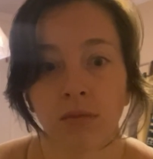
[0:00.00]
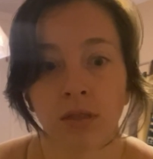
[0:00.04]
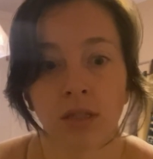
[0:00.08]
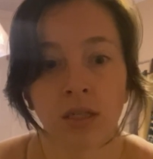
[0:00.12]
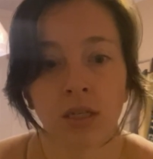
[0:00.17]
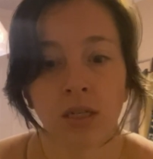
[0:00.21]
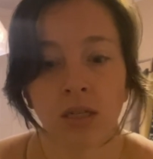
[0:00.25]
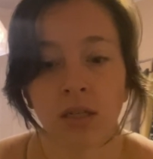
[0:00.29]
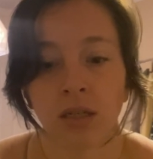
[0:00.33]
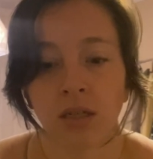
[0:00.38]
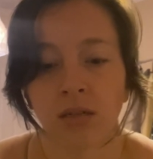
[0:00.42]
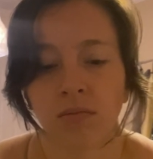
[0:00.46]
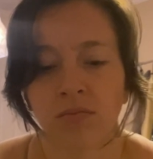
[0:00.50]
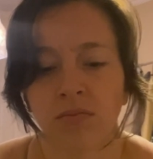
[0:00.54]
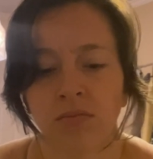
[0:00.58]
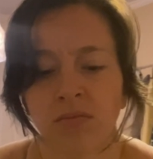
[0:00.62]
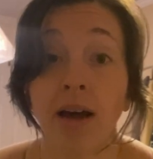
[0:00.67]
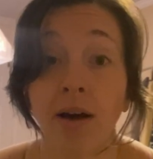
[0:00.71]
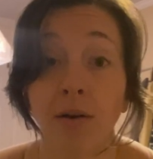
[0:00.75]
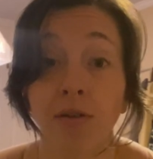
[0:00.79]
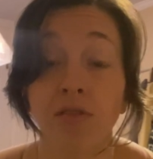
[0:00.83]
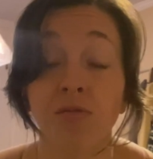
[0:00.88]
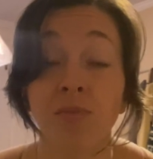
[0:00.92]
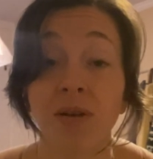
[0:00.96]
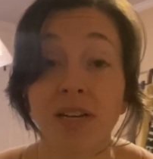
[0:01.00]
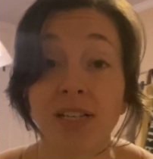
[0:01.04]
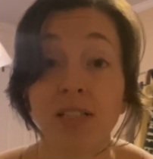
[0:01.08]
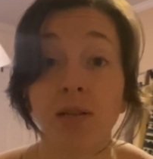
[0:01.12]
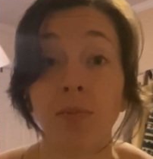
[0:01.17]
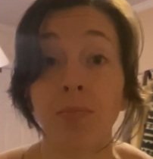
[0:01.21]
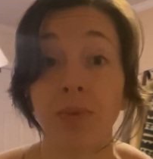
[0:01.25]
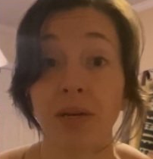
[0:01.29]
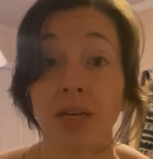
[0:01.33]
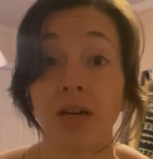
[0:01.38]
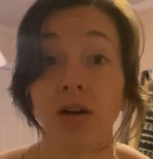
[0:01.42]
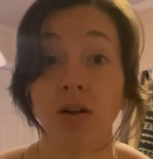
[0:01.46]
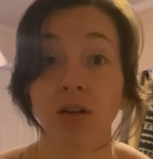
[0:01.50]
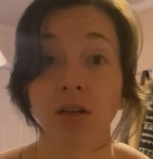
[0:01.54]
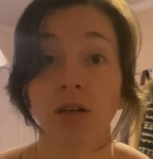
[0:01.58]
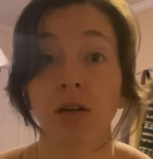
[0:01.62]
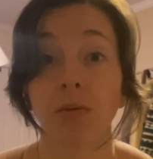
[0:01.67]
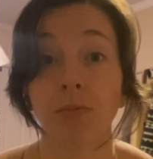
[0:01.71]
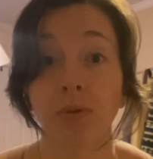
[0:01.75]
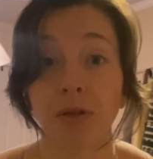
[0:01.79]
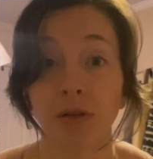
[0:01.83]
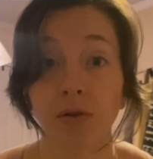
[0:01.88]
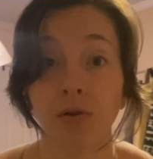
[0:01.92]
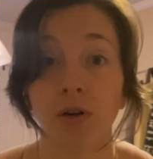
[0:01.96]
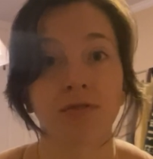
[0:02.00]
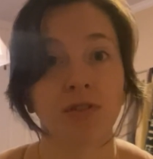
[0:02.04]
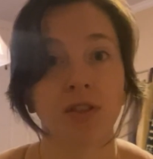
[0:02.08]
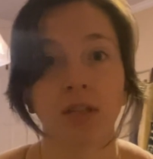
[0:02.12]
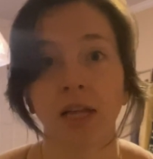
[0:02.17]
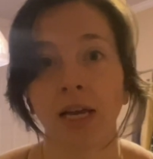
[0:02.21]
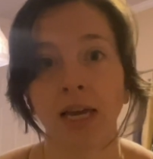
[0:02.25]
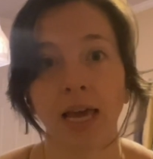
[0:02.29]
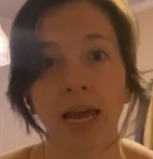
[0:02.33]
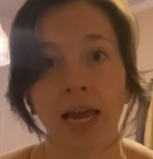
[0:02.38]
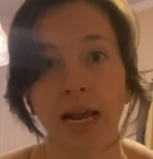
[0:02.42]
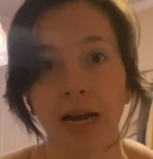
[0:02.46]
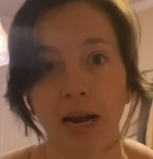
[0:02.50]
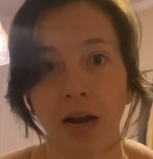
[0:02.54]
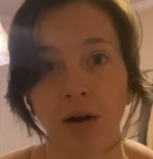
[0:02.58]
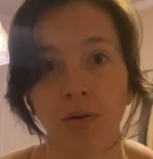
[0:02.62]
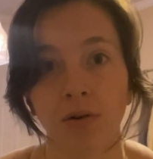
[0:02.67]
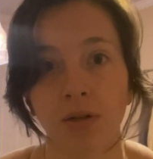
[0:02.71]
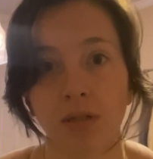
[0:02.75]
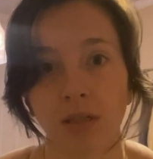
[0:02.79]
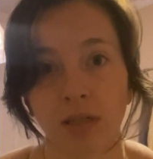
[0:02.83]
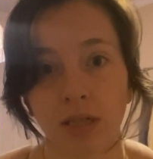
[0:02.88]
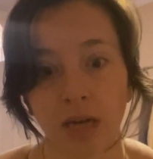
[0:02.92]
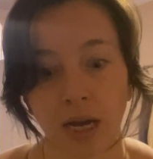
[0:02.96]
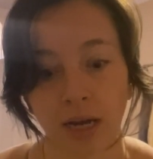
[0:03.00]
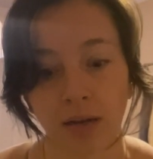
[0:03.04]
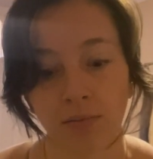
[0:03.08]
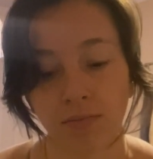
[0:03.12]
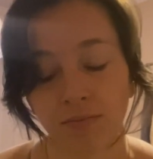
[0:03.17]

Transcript: It takes a lot out of me to be on a computer for like 8 hours a day.